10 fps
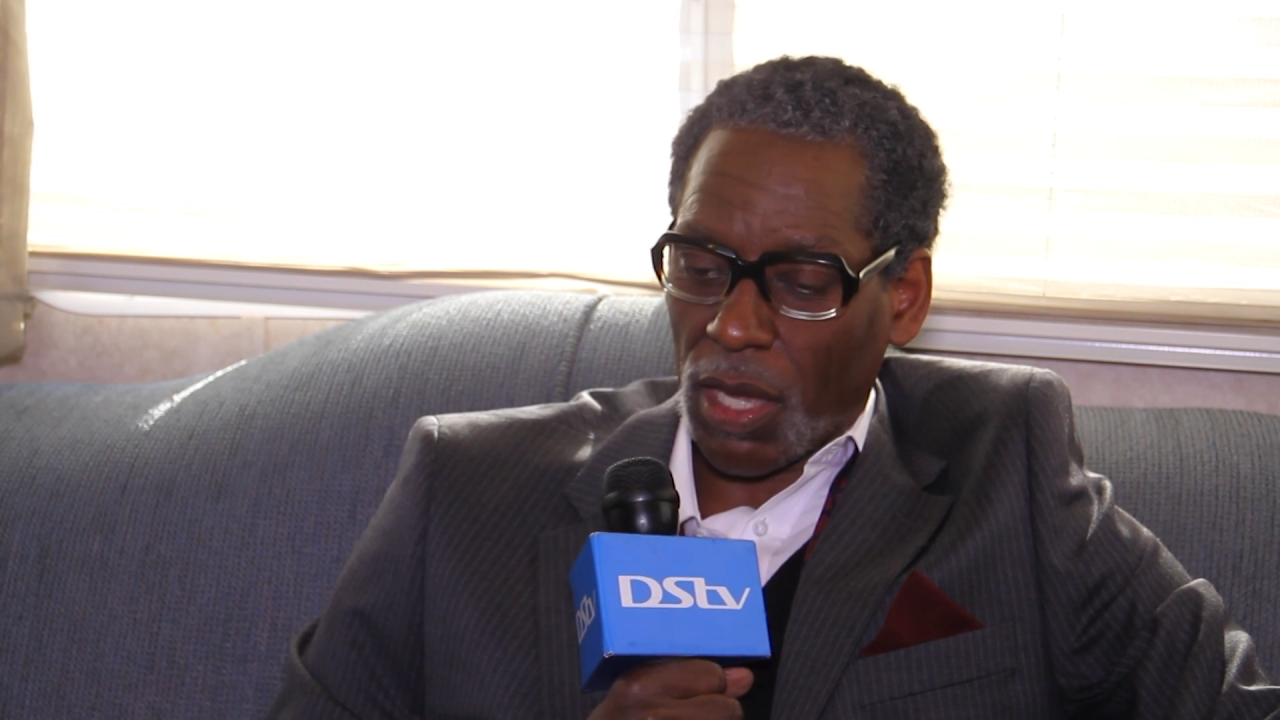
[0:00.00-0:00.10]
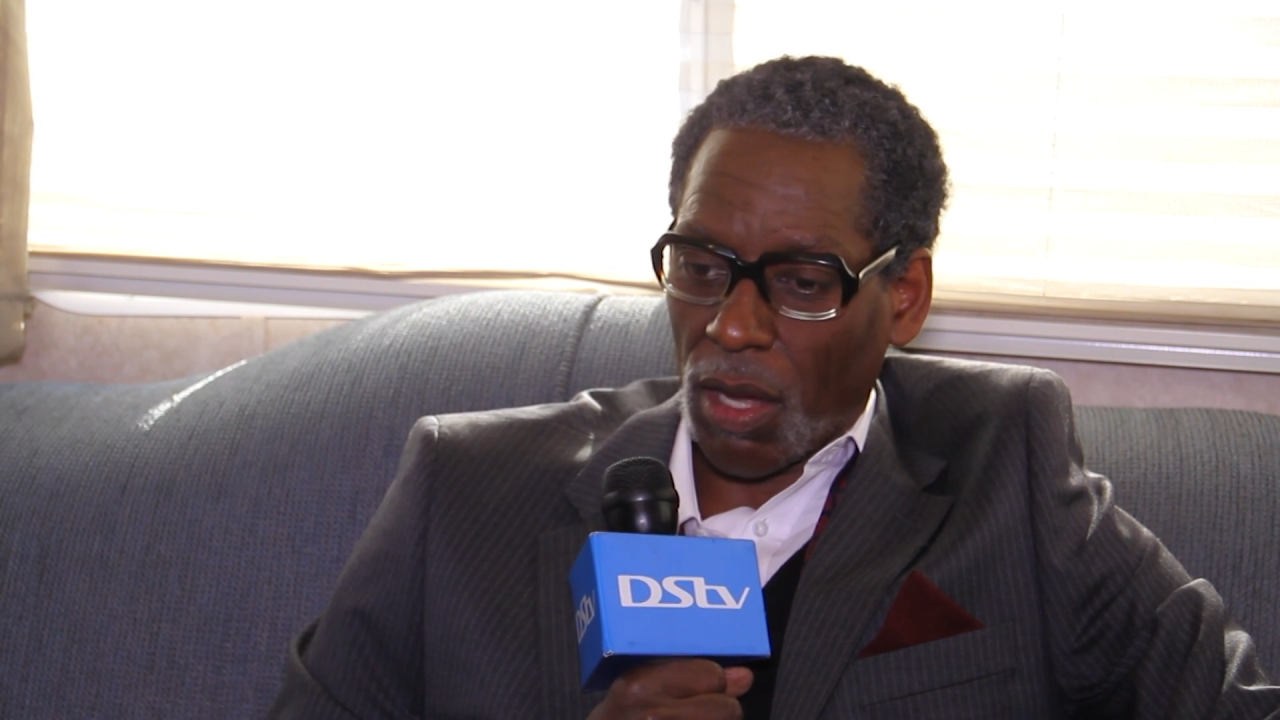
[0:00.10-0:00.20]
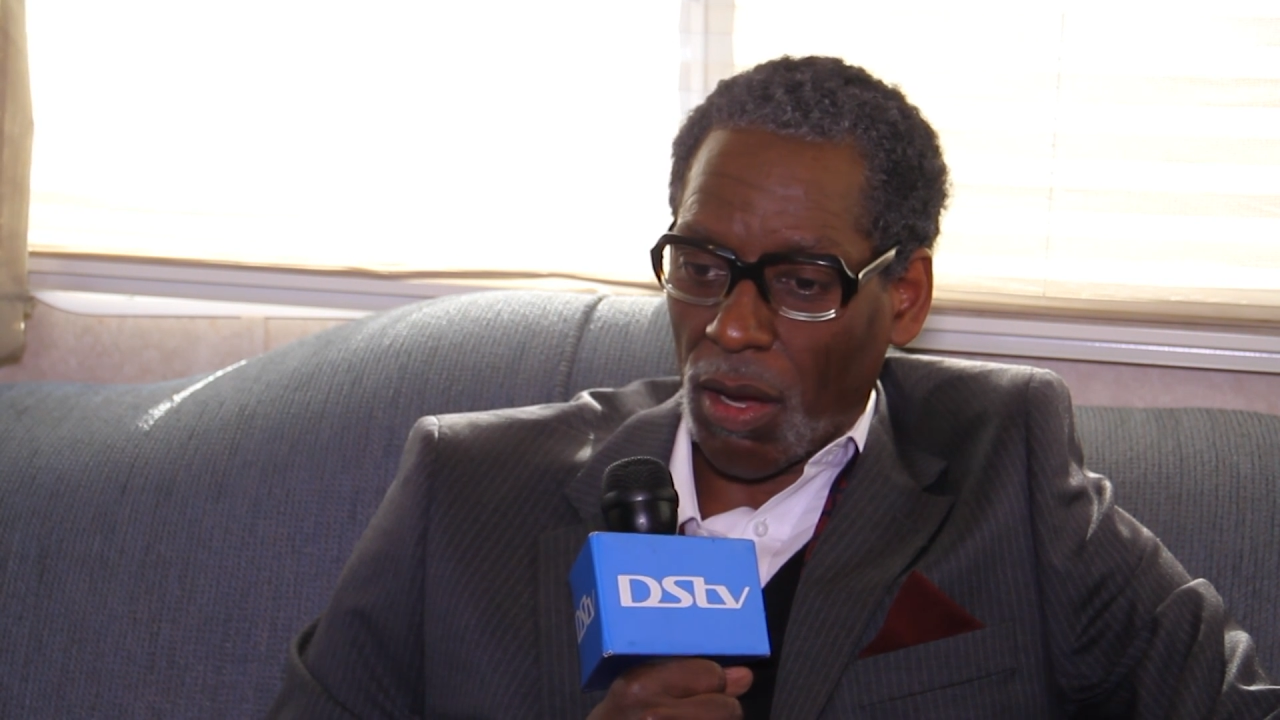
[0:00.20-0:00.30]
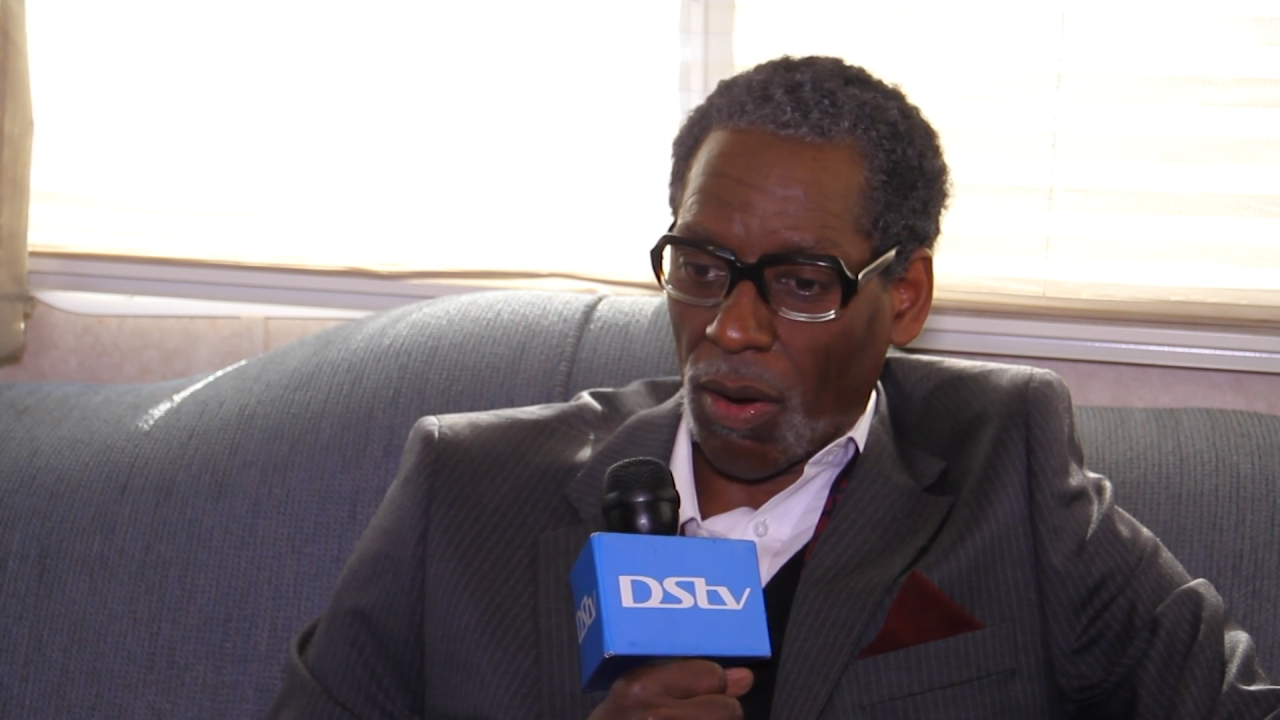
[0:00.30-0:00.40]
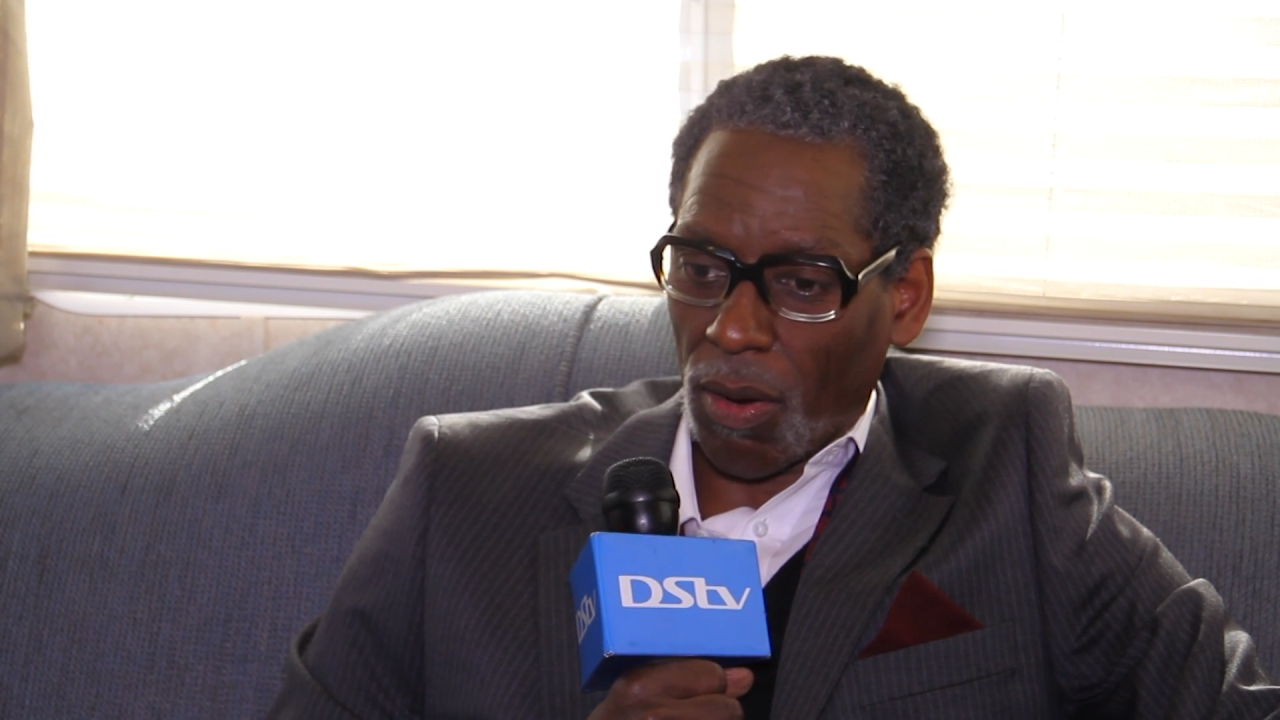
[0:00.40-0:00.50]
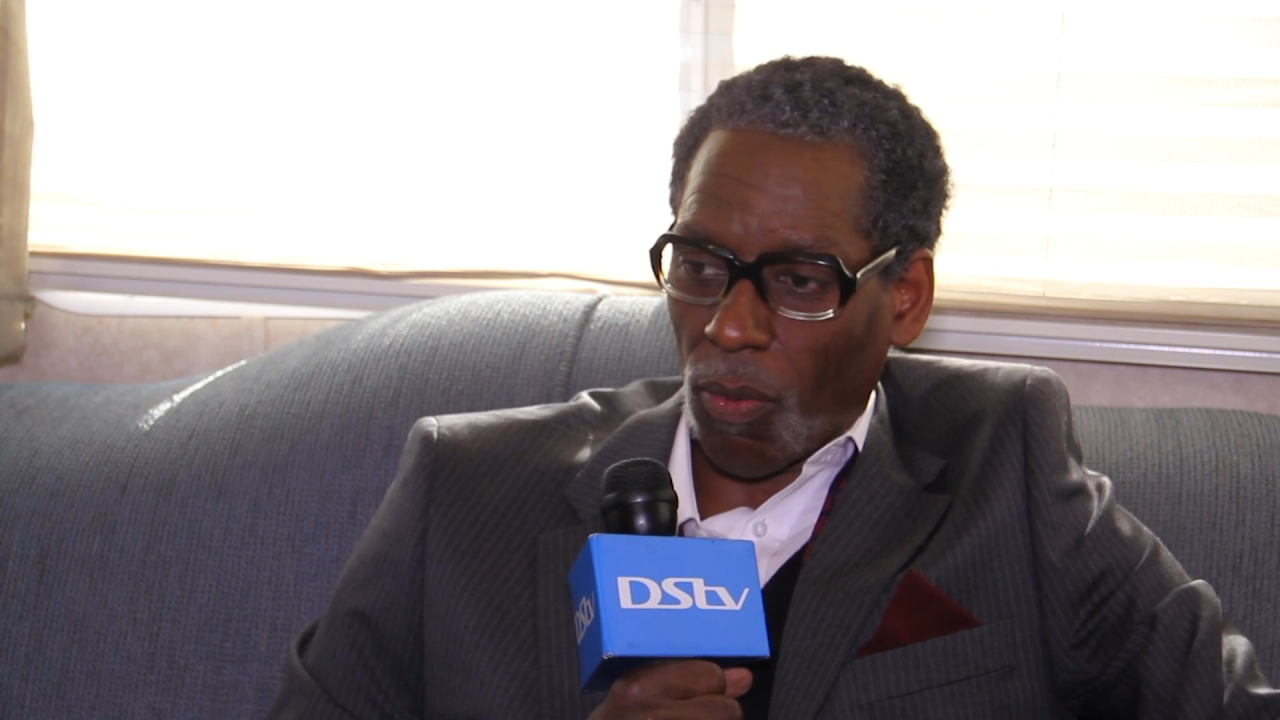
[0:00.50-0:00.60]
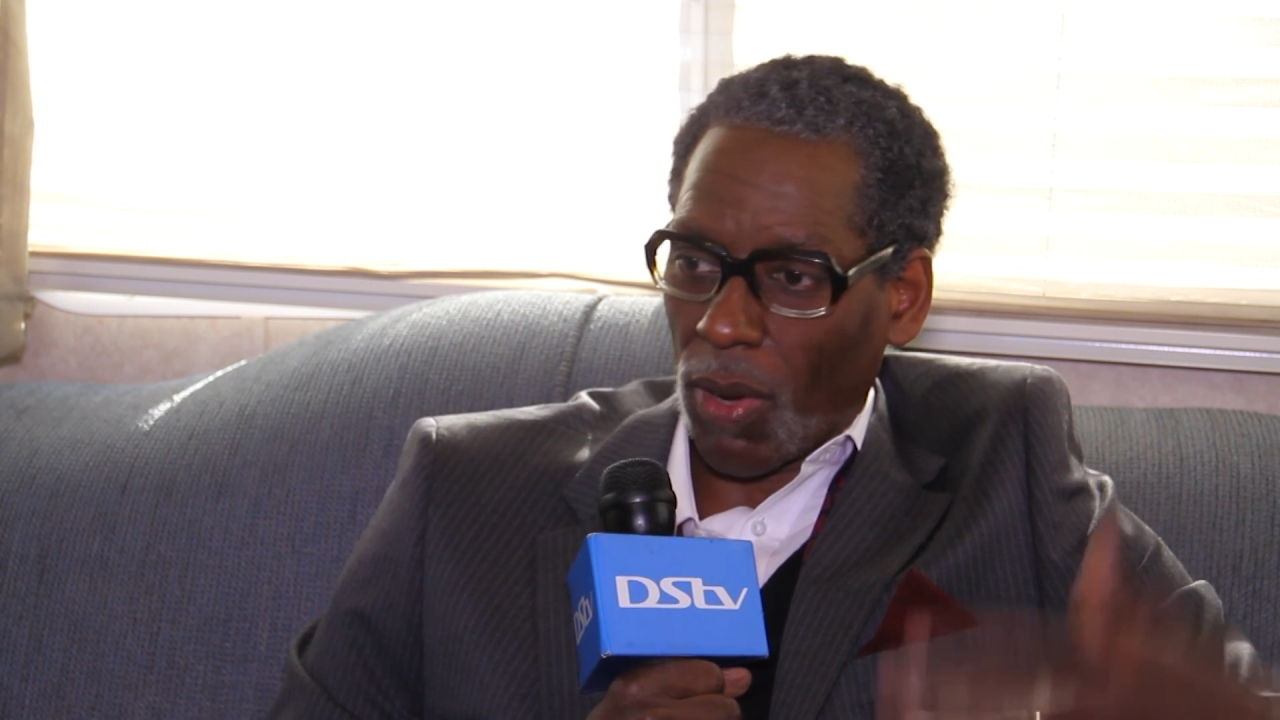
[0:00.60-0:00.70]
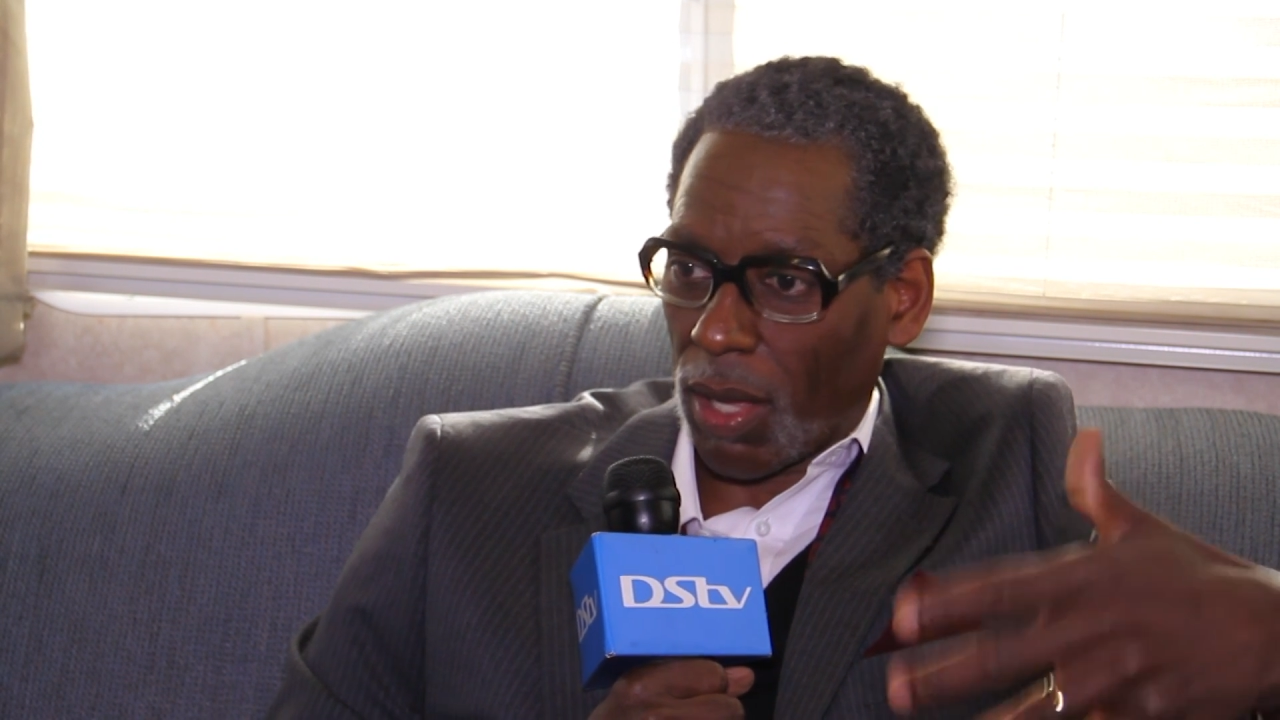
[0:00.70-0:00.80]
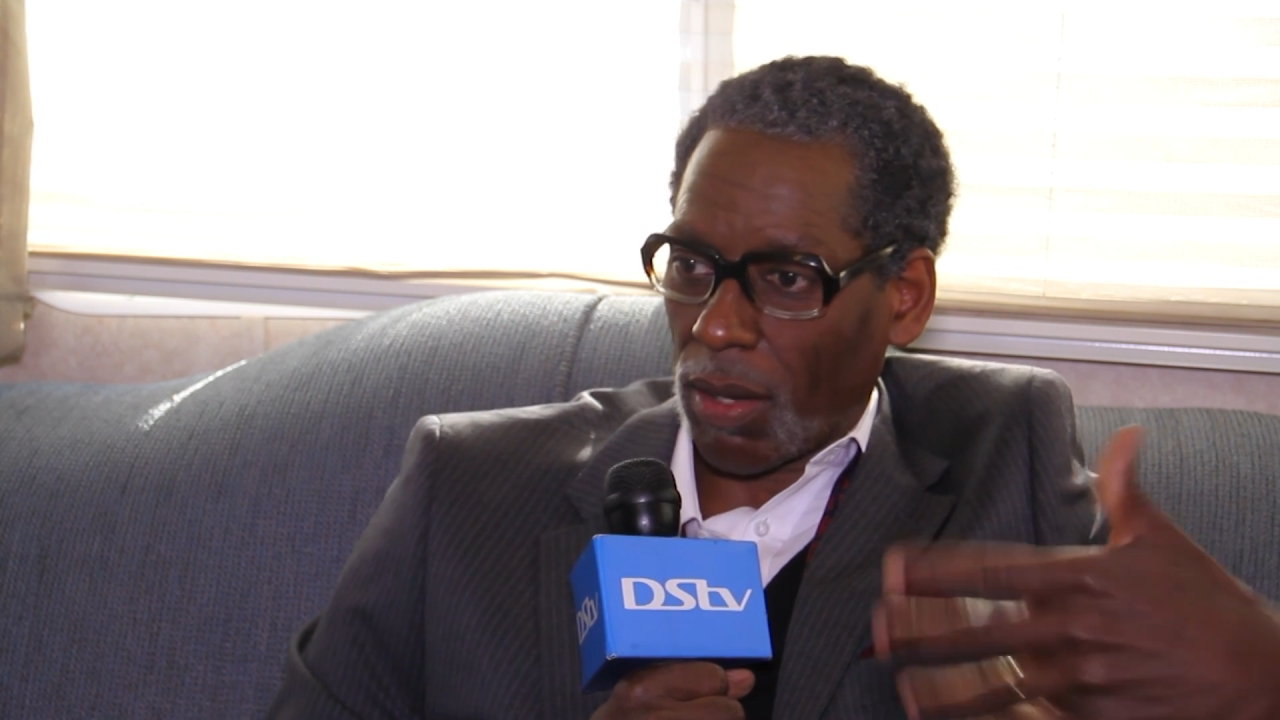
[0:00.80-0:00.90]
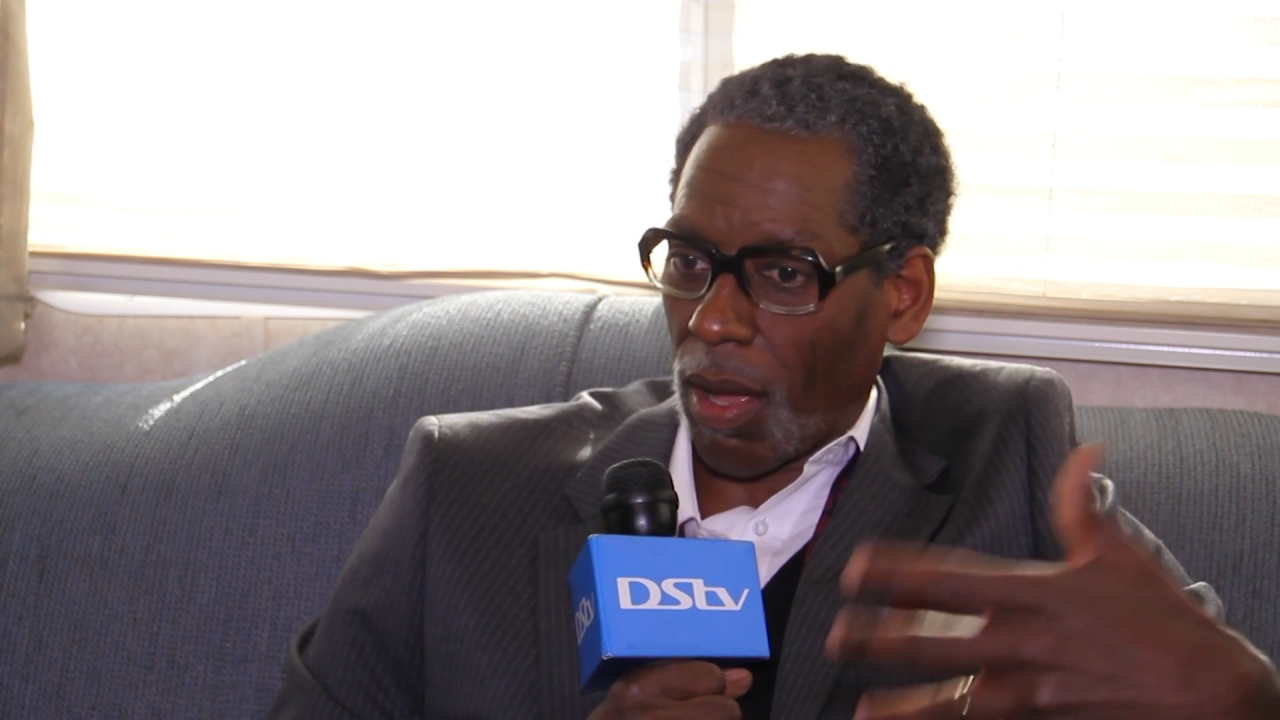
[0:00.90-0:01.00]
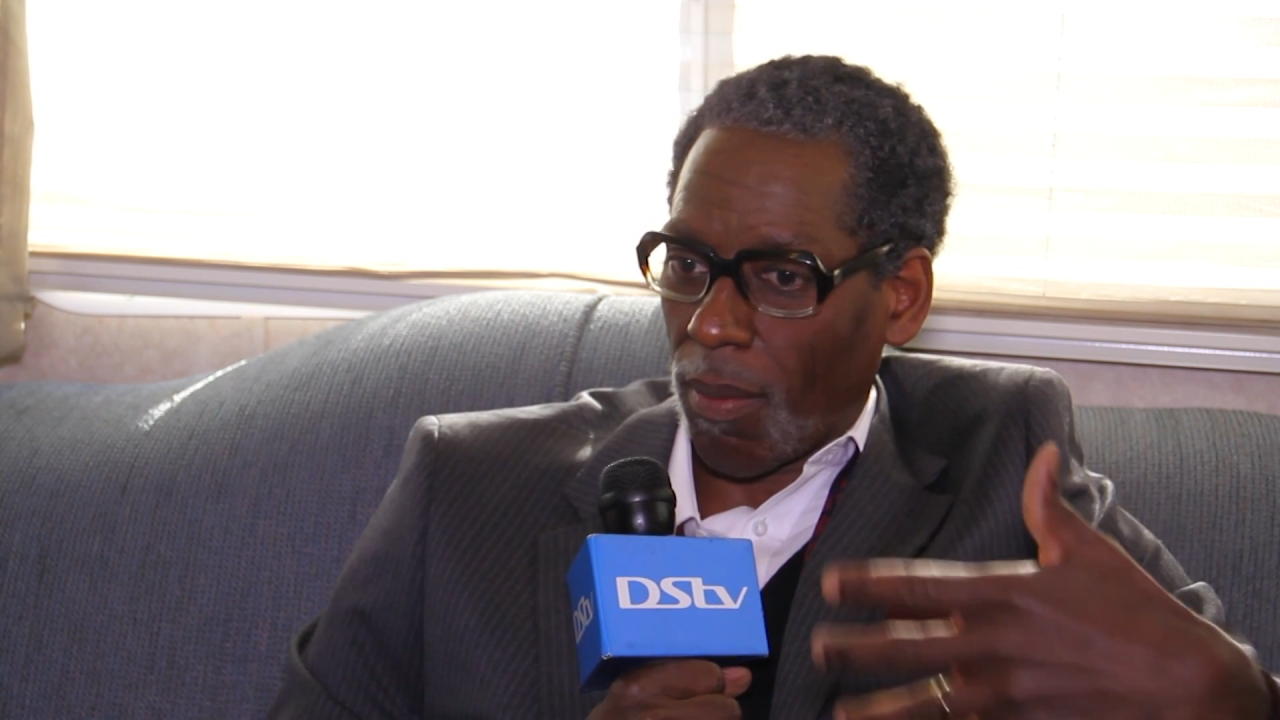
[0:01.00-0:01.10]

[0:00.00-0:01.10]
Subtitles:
hear what